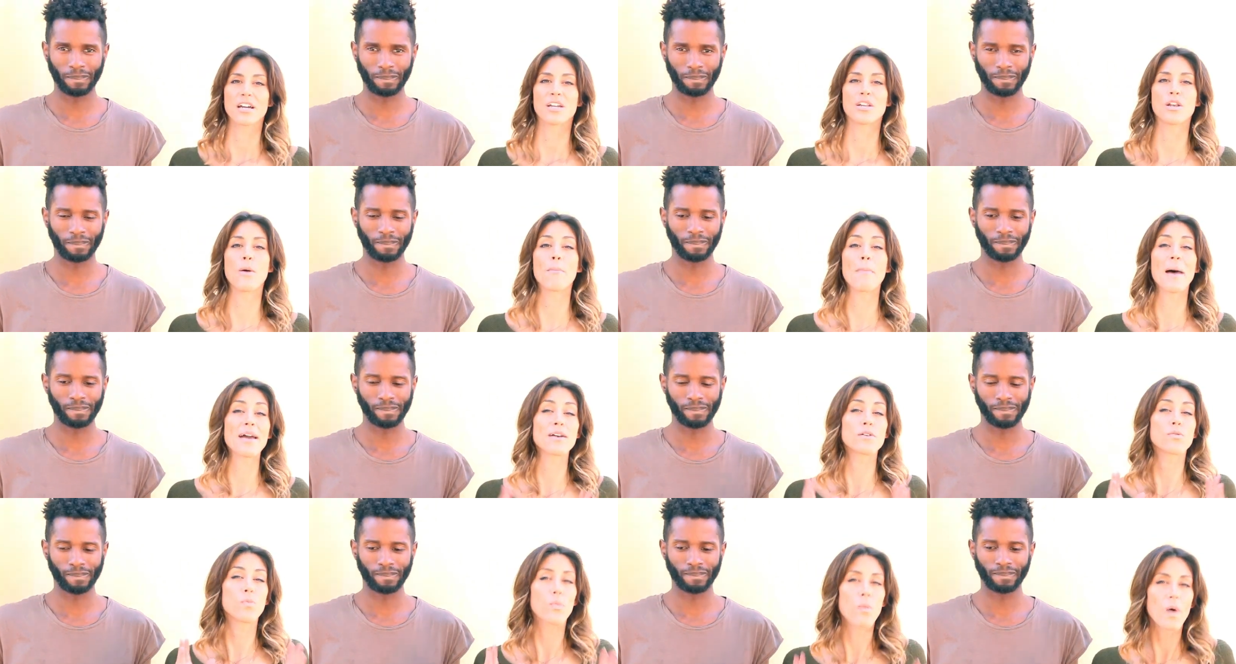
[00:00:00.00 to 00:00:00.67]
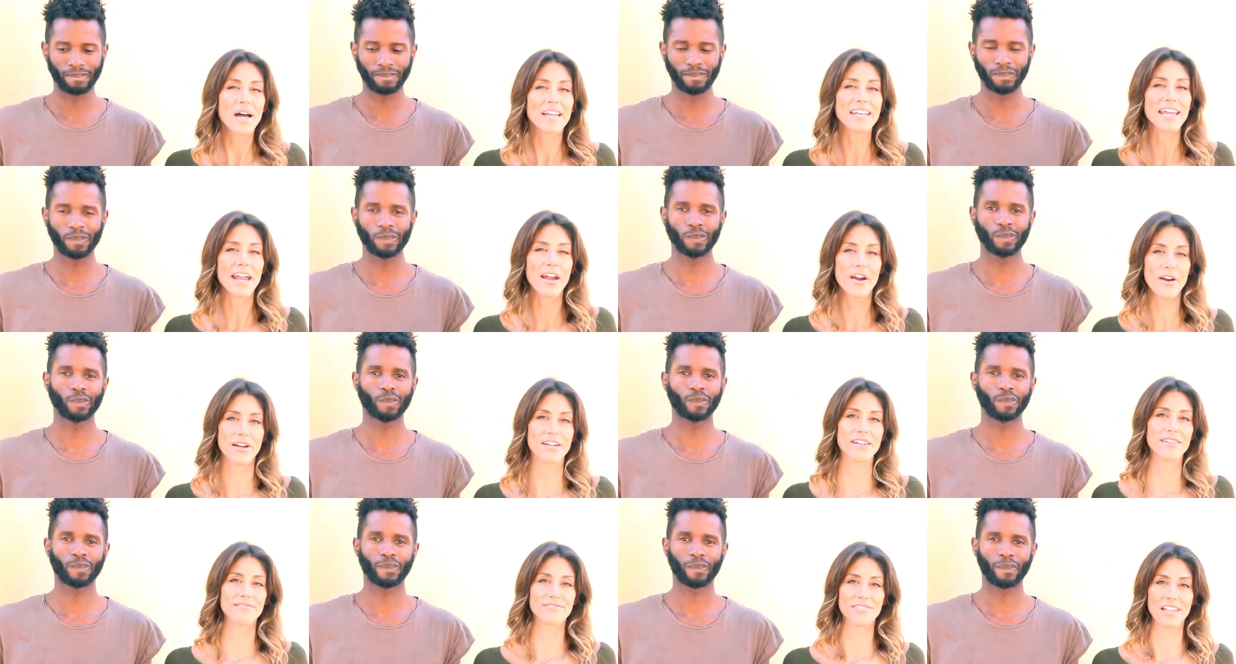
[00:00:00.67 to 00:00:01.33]
Speaker 1: No matter what
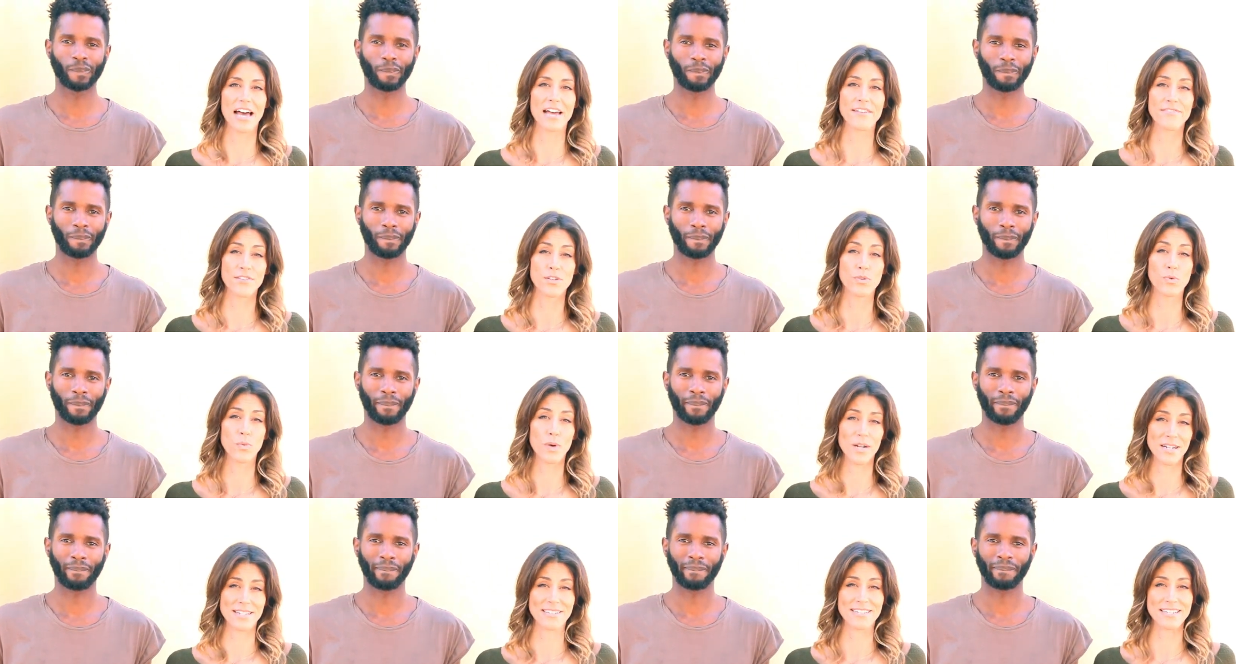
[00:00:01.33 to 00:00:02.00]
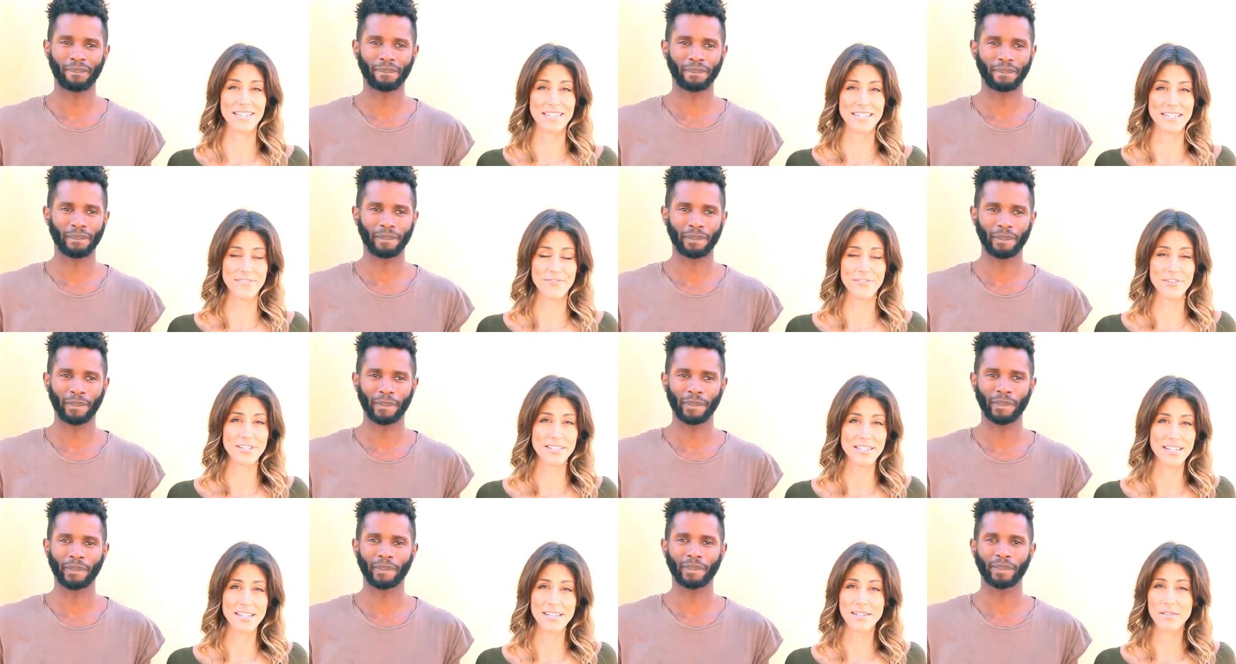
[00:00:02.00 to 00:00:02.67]
area of life you want to see a
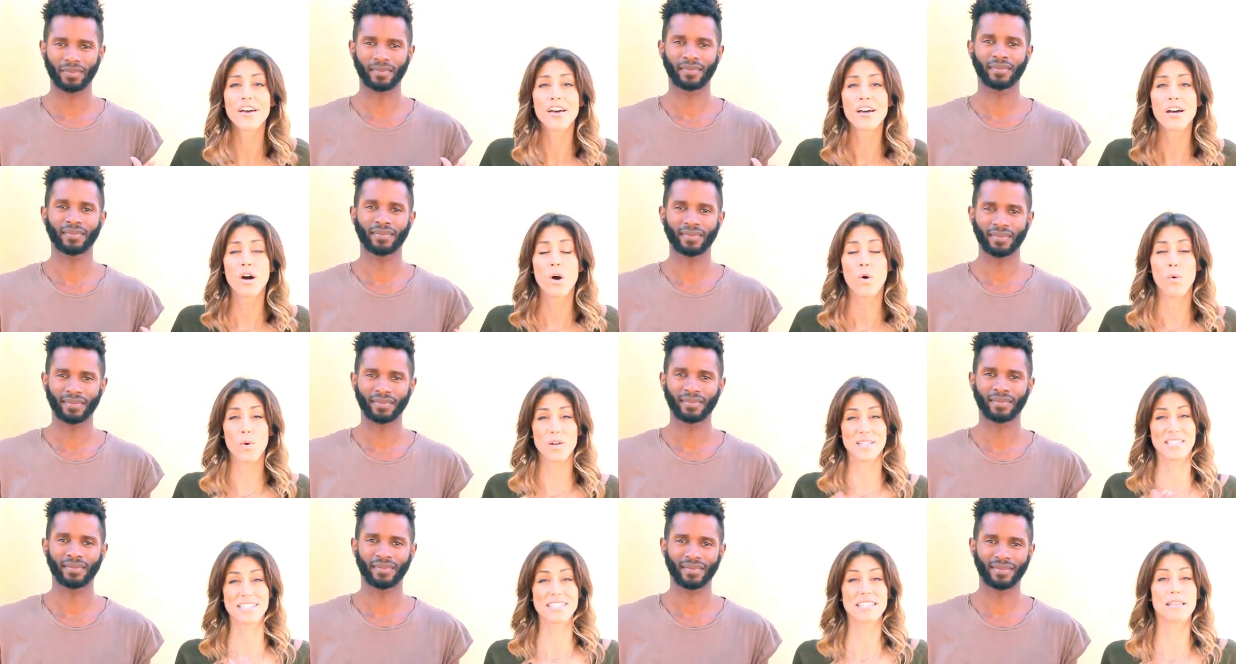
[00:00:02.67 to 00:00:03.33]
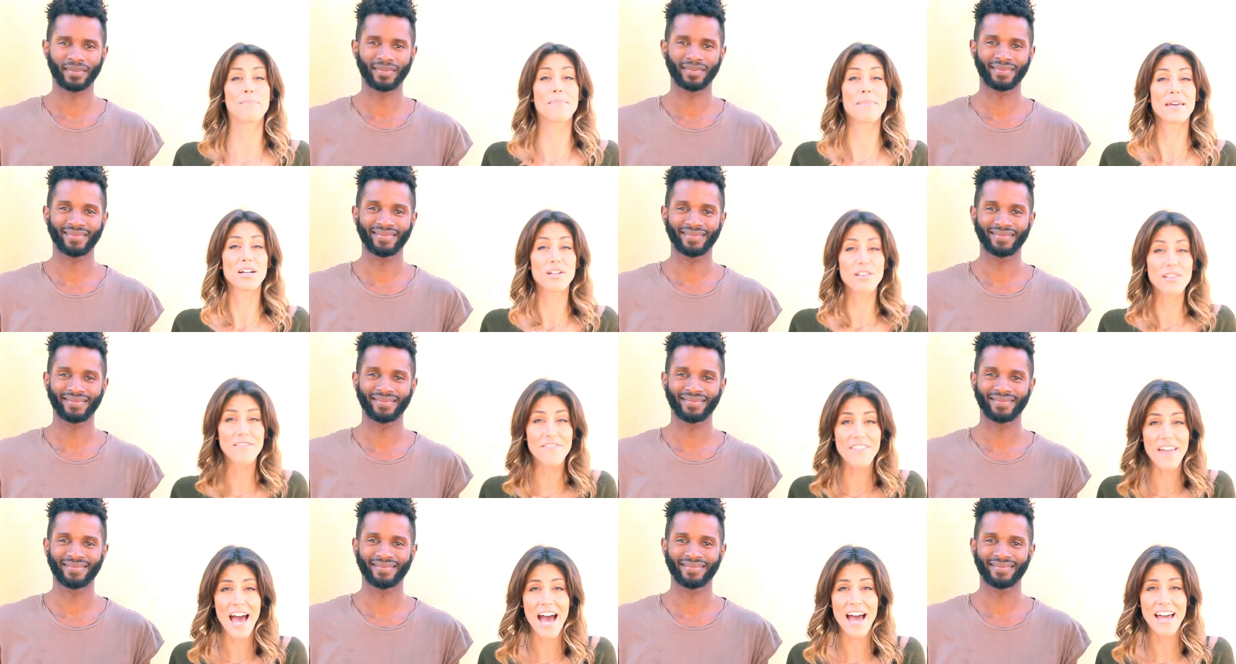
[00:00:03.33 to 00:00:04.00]
difference in, what's in the middle
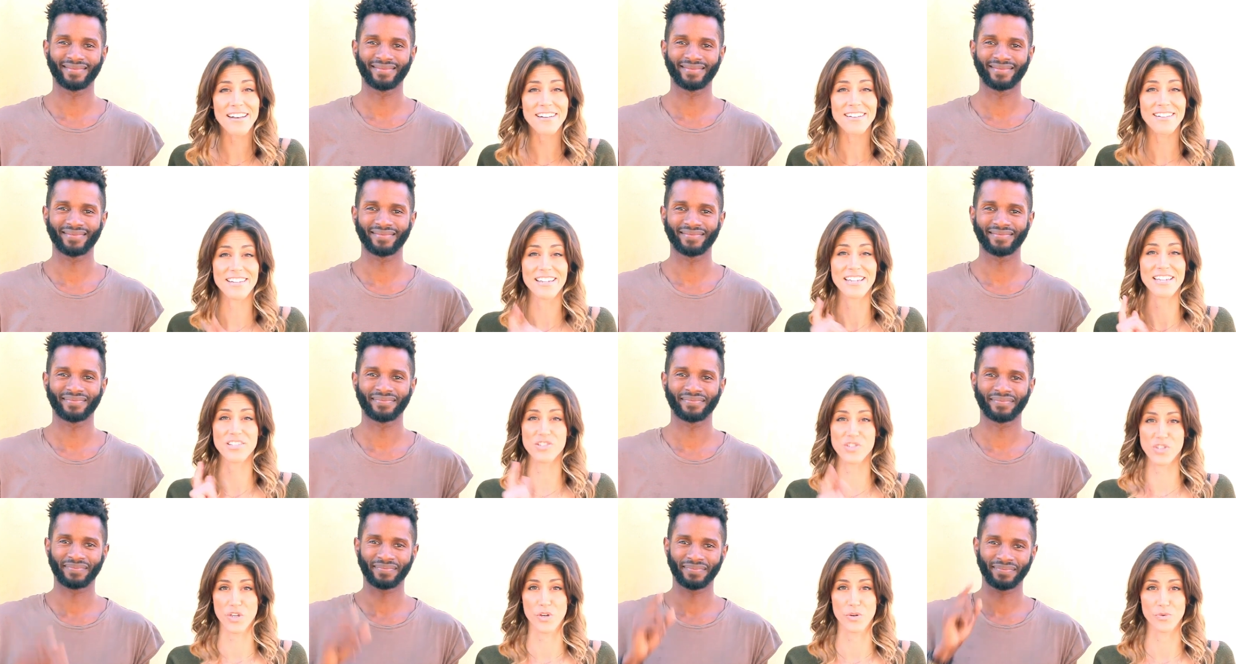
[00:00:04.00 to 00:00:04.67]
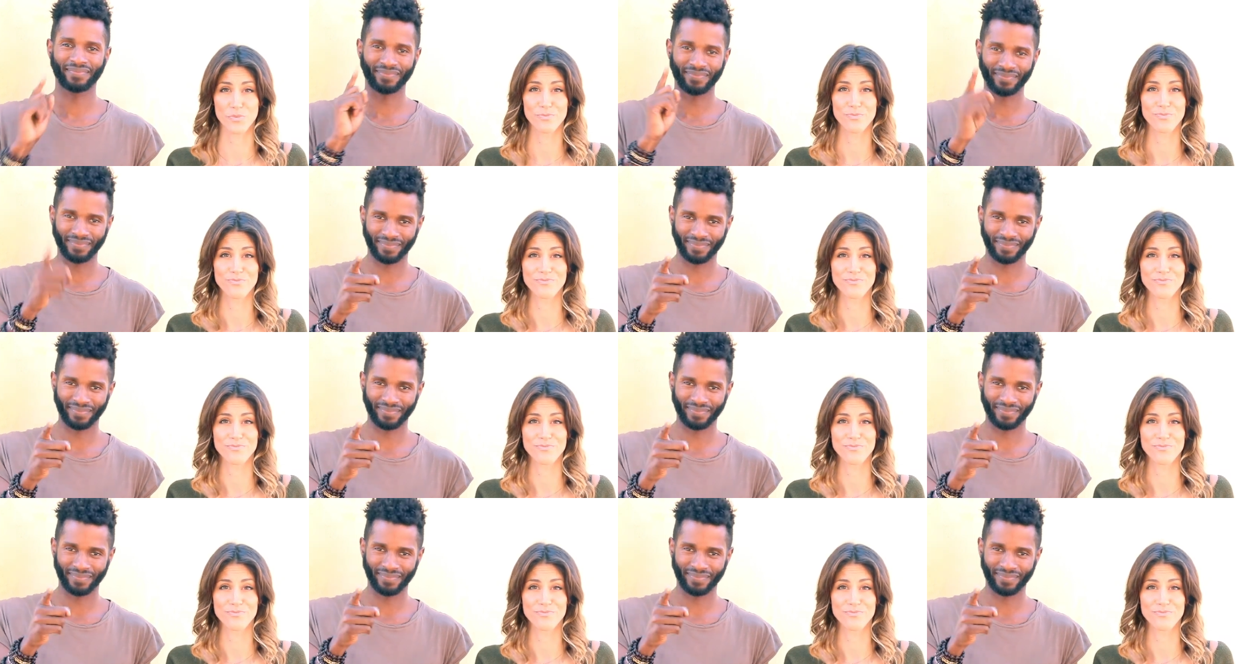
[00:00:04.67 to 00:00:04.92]
of that is you.